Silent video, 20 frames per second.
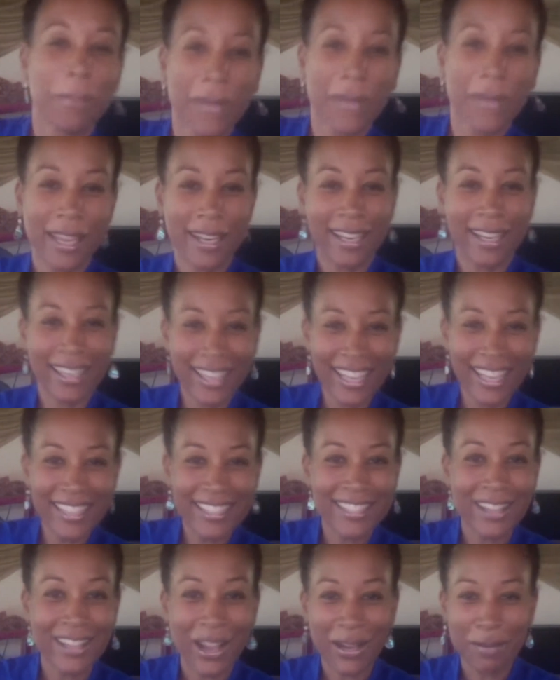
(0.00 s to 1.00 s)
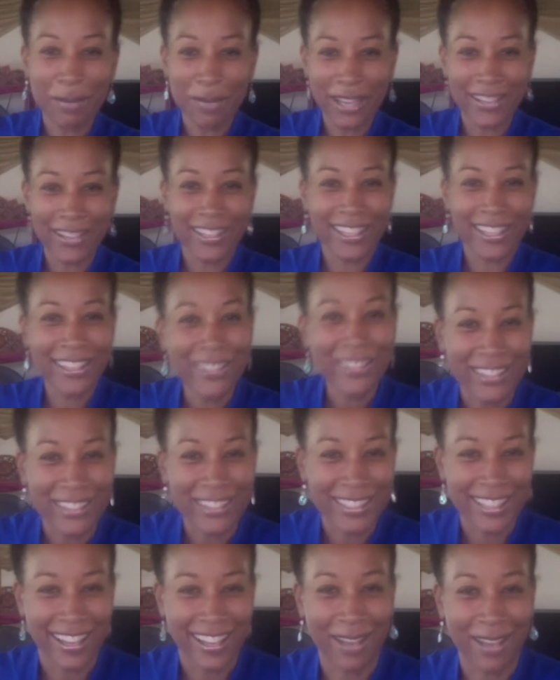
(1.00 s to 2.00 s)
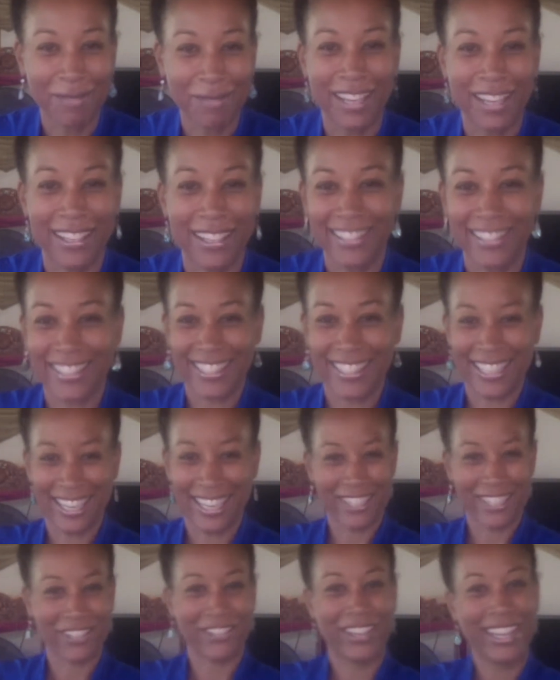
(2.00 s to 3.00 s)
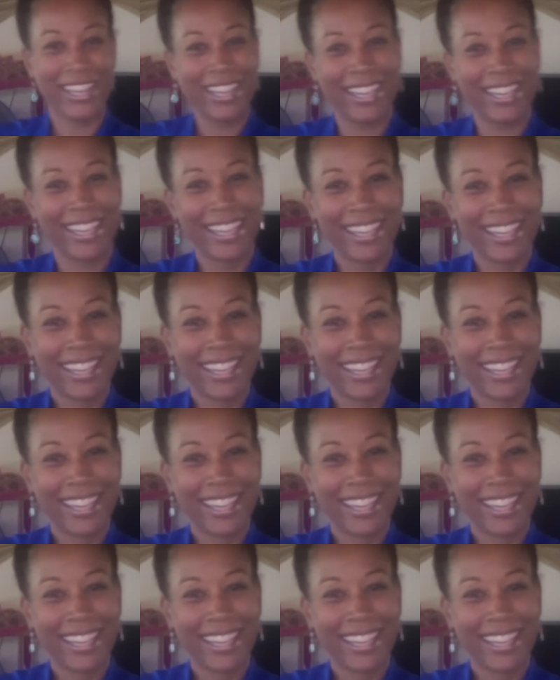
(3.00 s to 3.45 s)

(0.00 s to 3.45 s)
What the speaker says: But let's talk about you. It's all about you today, Joy.